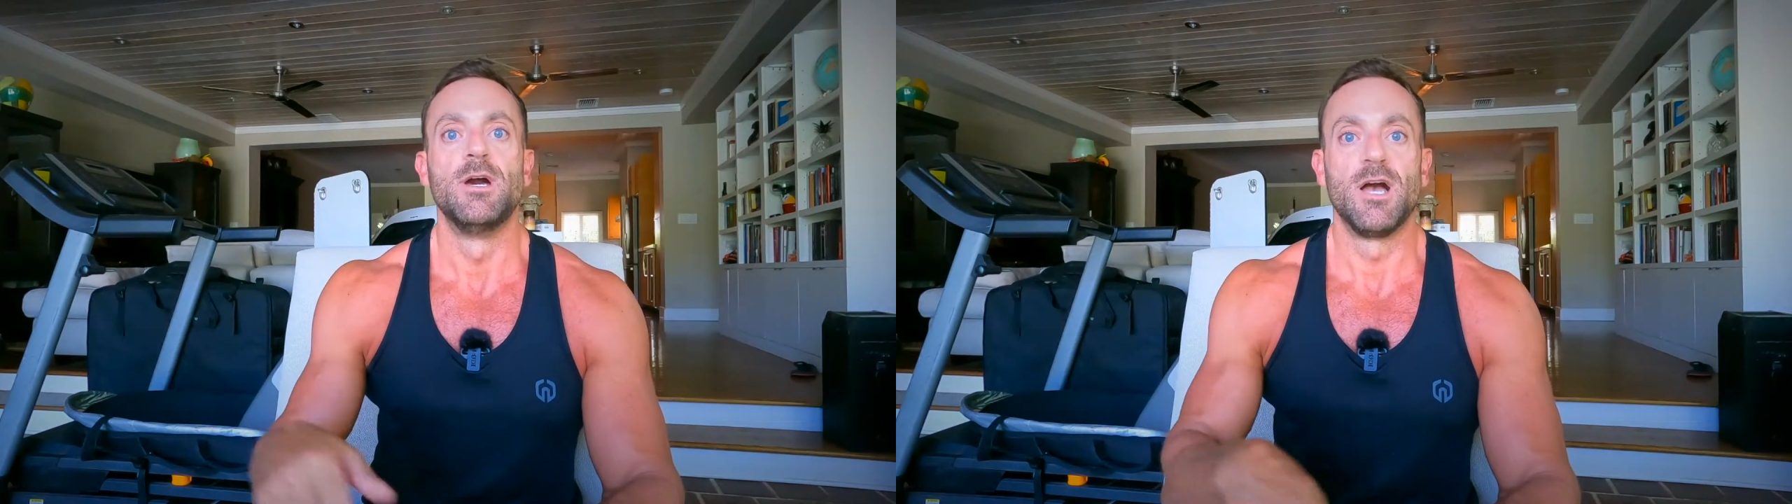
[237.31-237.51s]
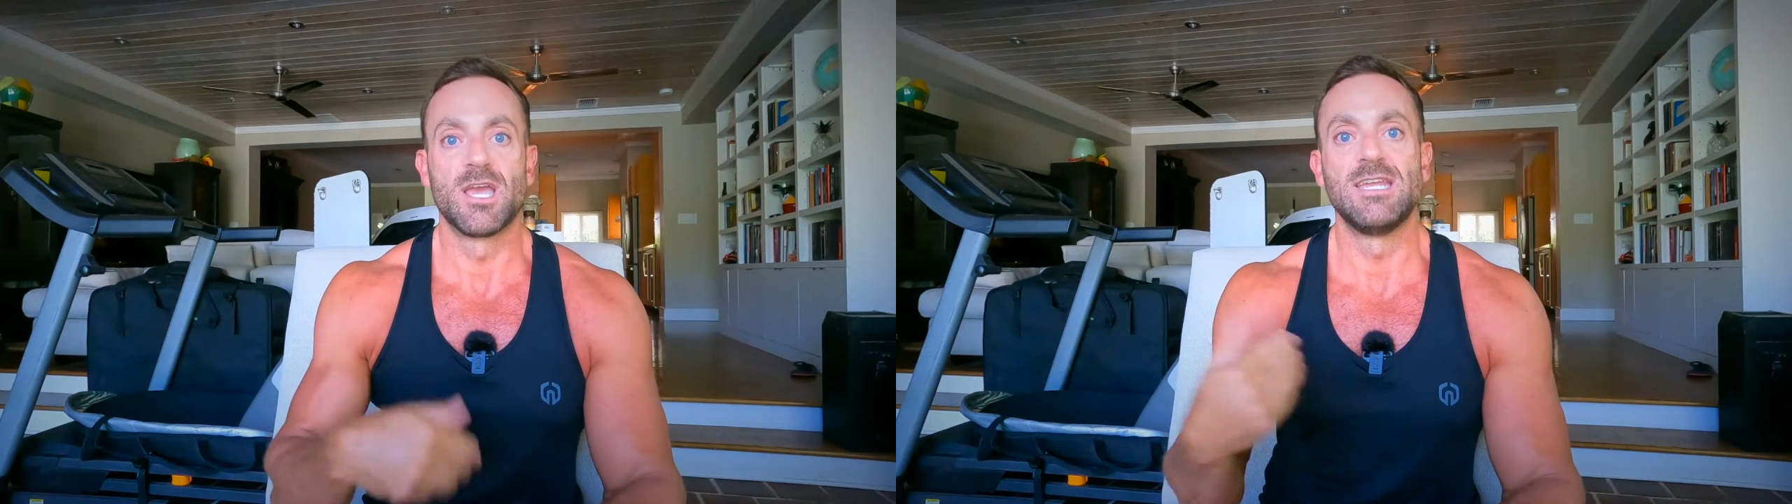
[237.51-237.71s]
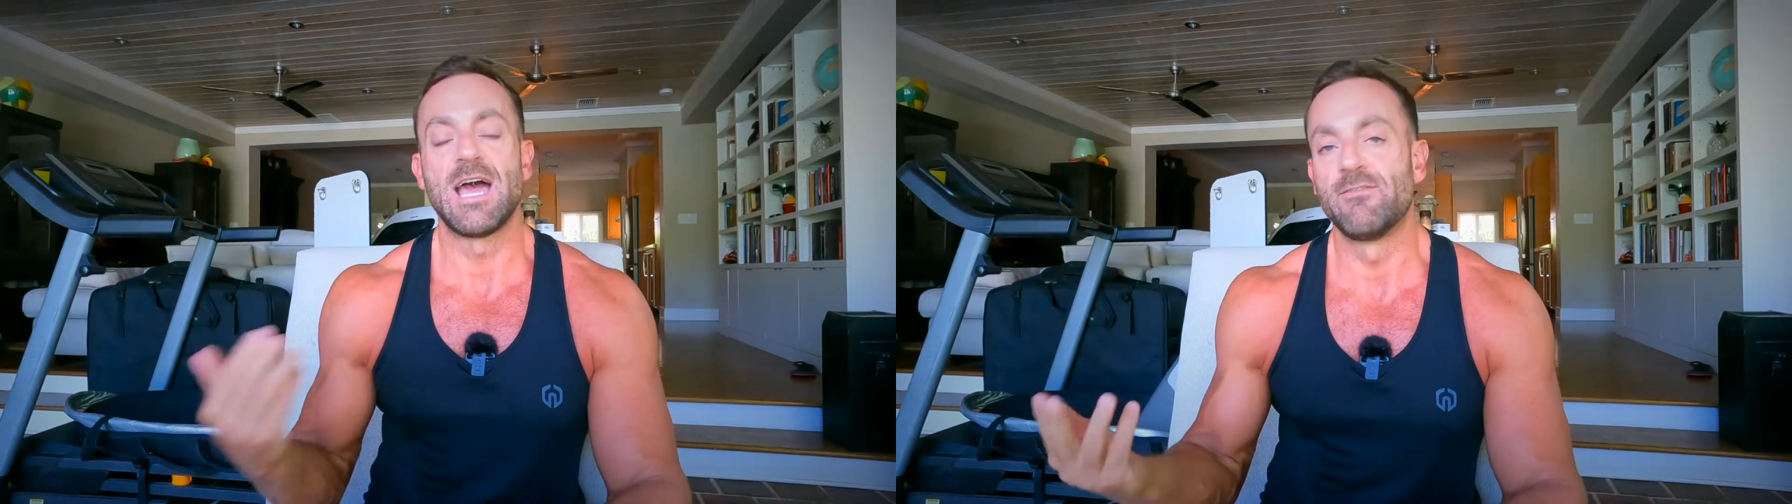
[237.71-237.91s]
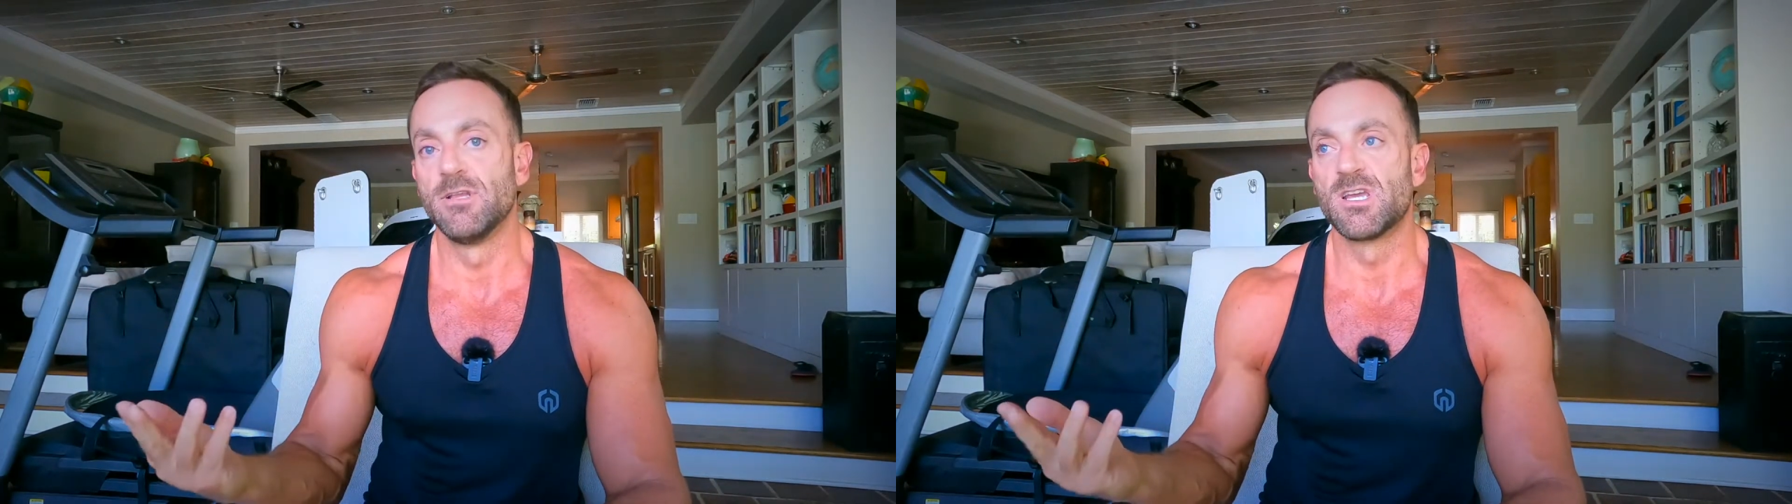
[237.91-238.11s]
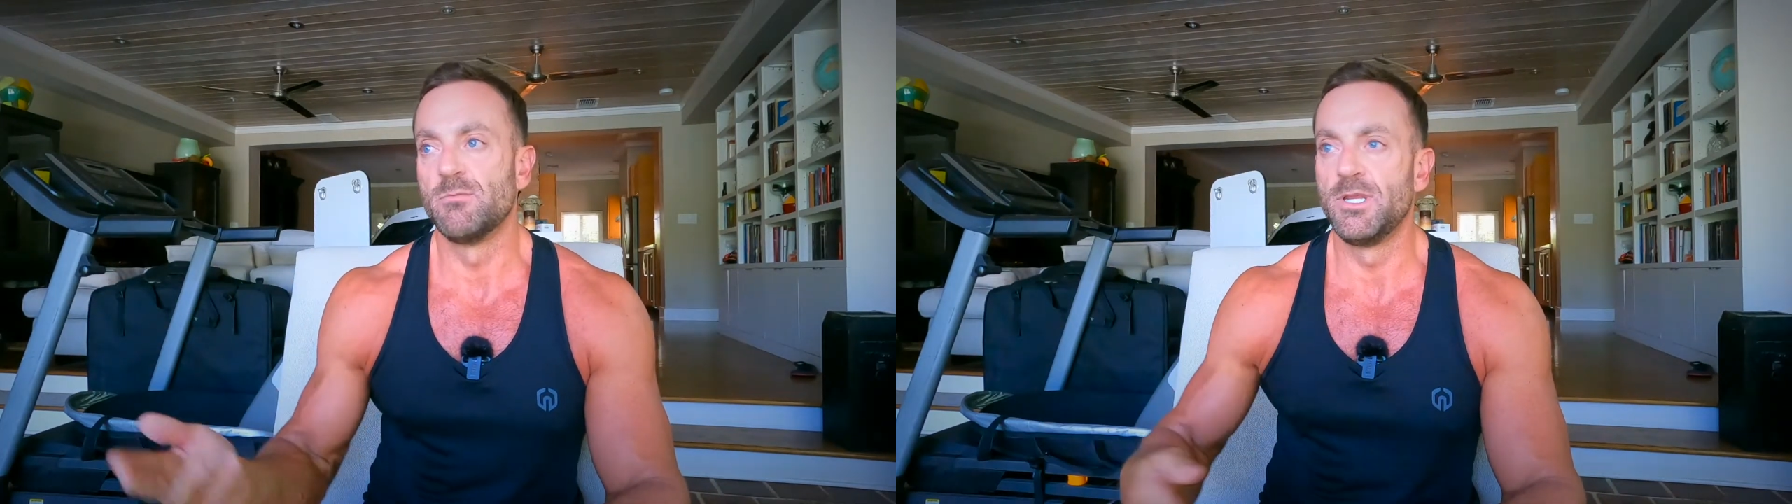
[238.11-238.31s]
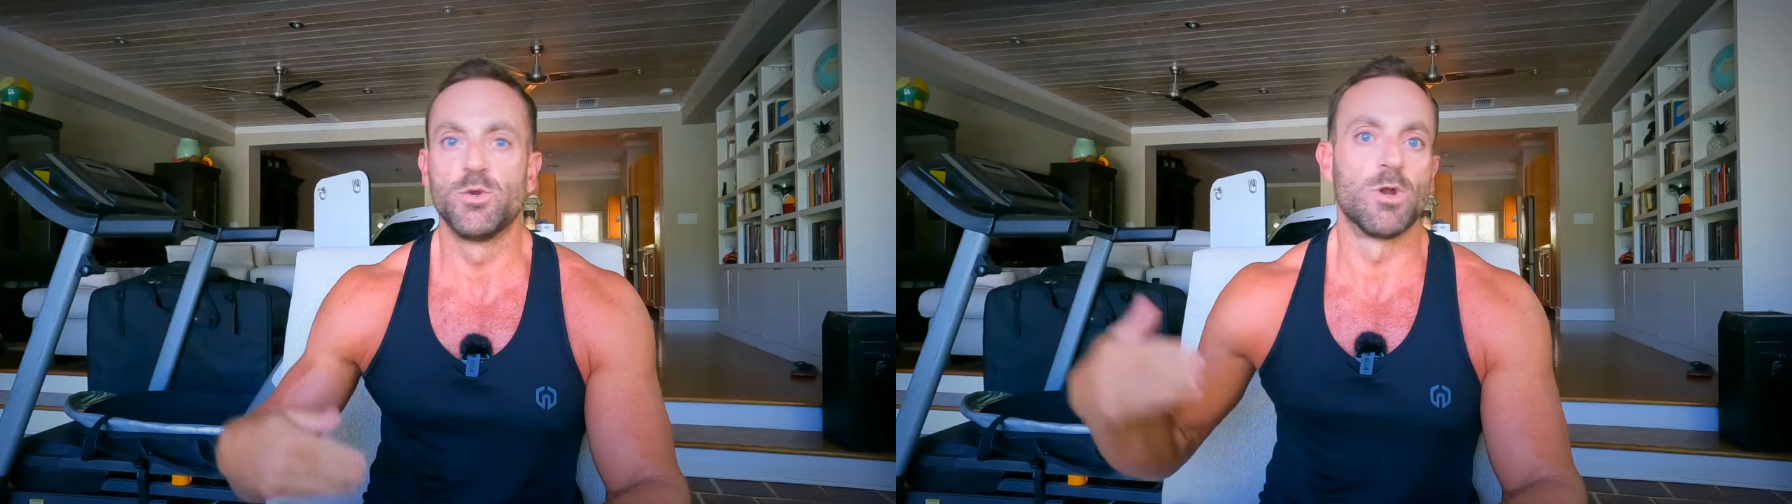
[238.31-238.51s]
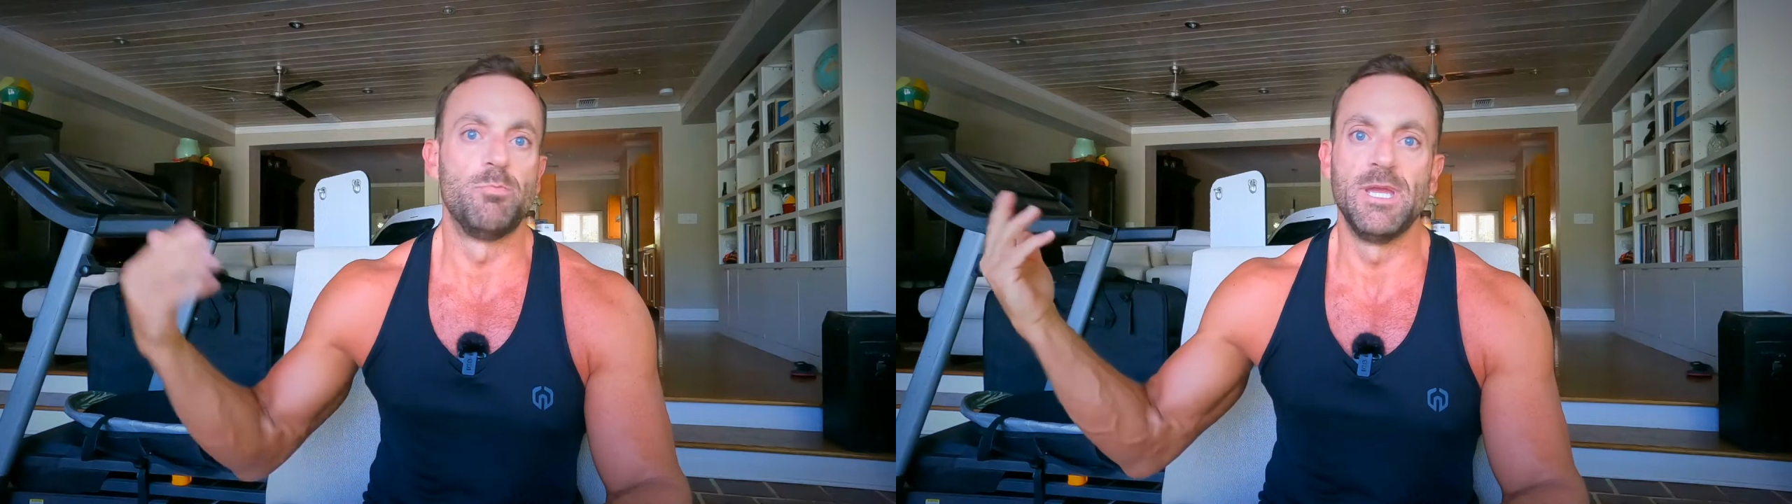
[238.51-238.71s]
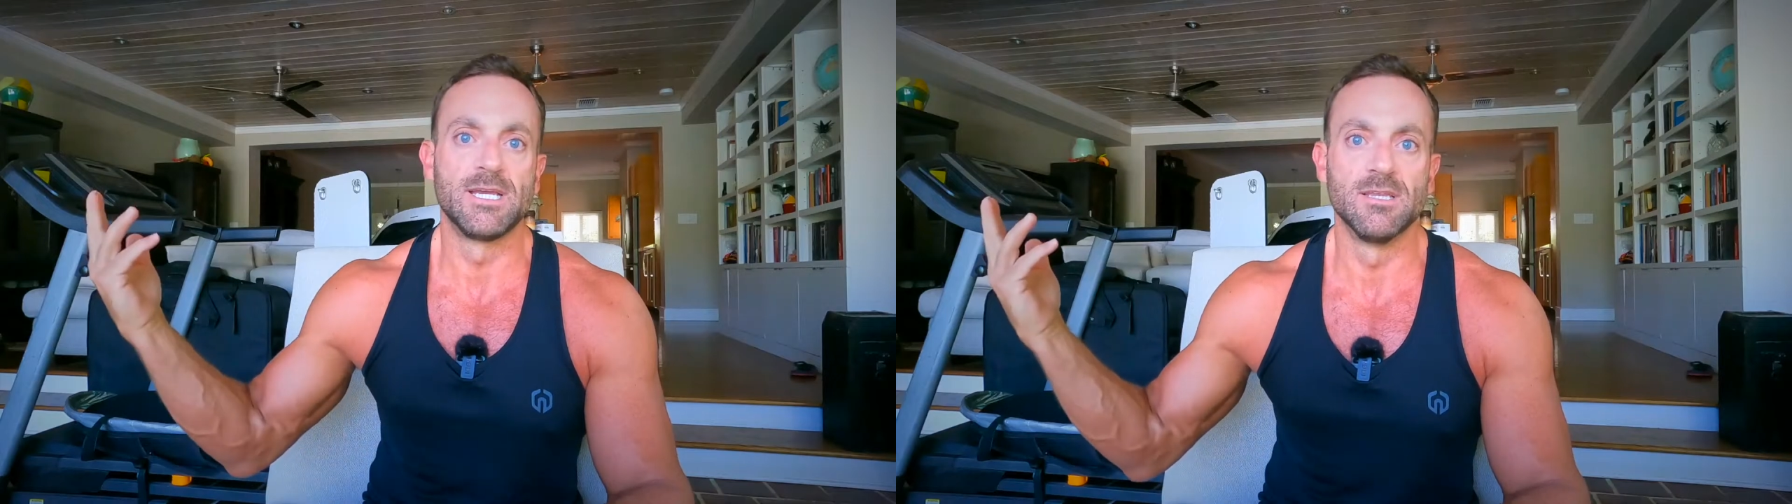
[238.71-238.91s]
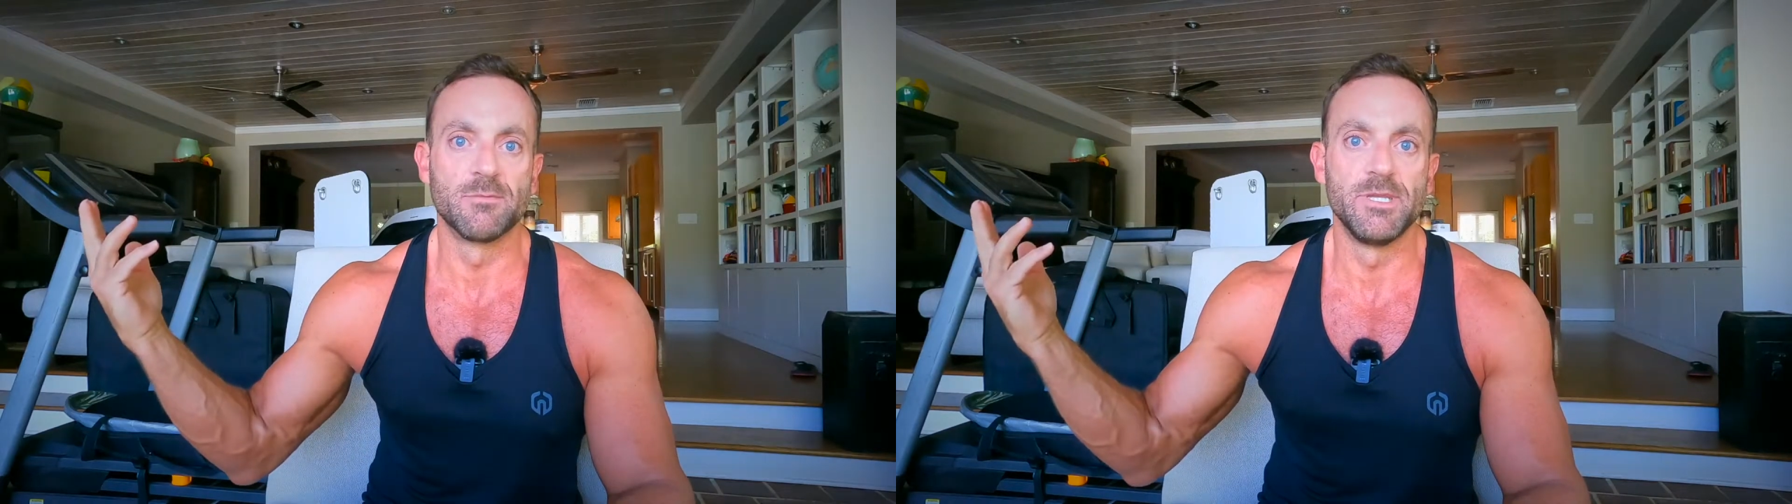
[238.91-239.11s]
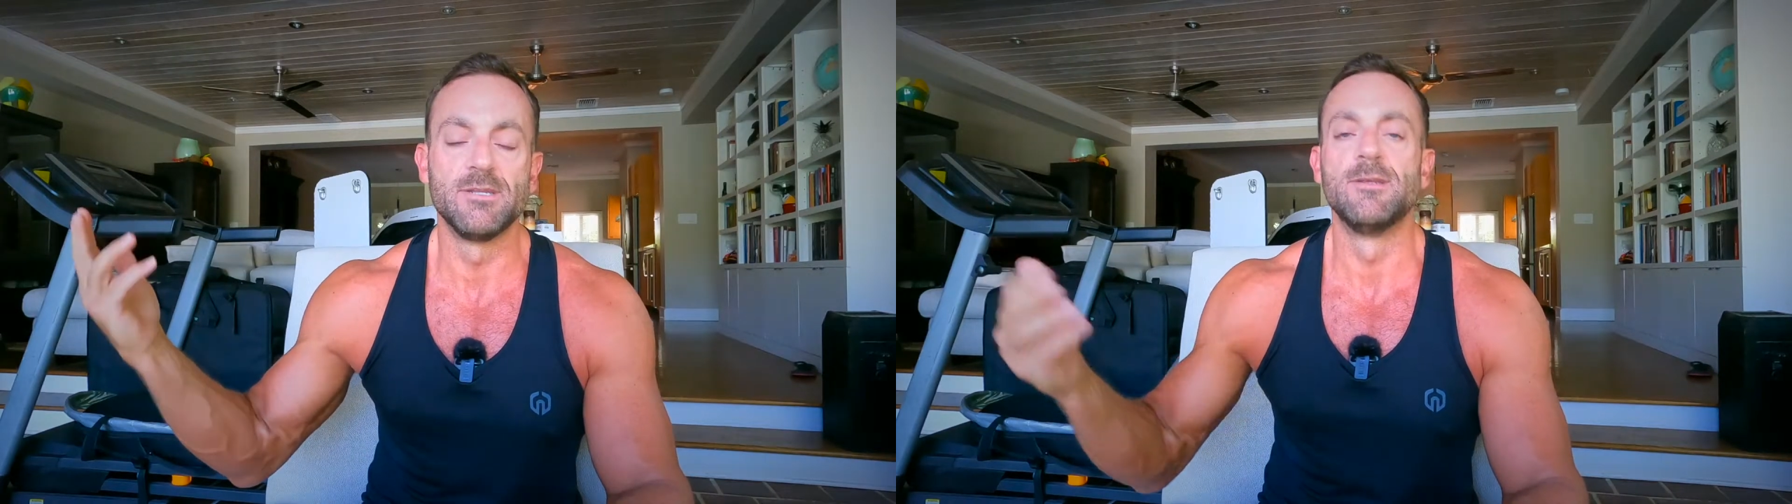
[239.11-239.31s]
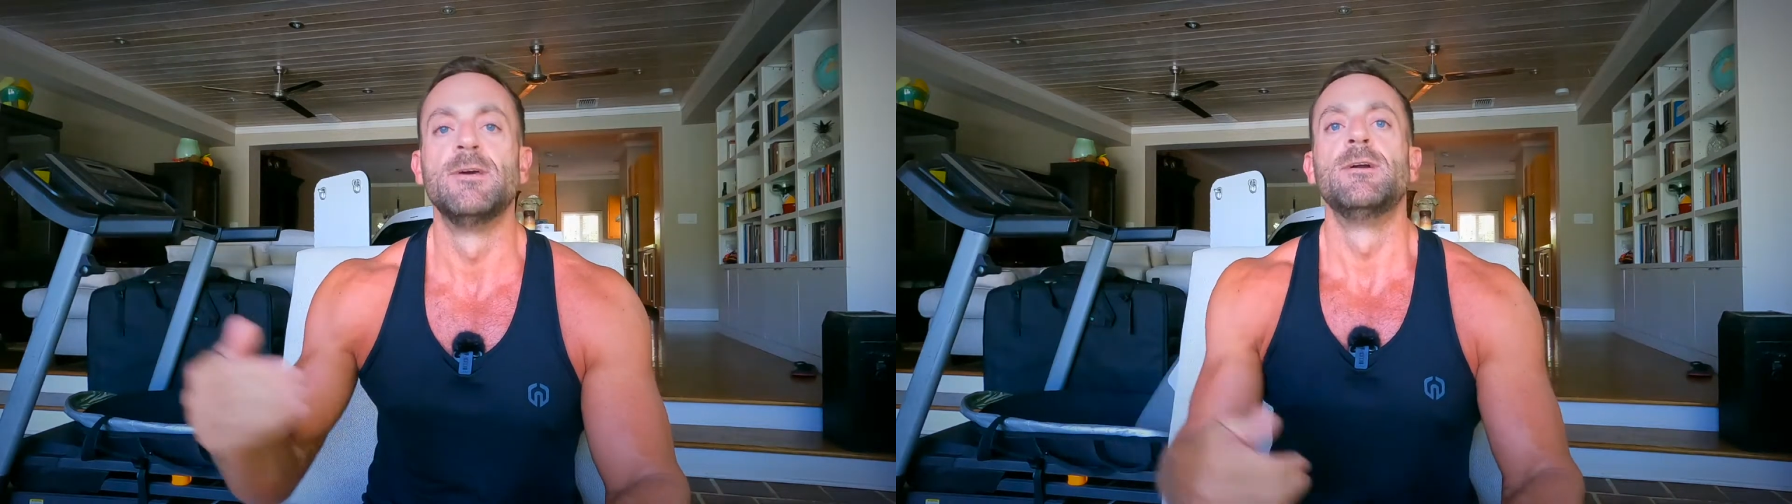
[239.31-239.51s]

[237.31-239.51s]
a cadaver ligament or a pig ligament,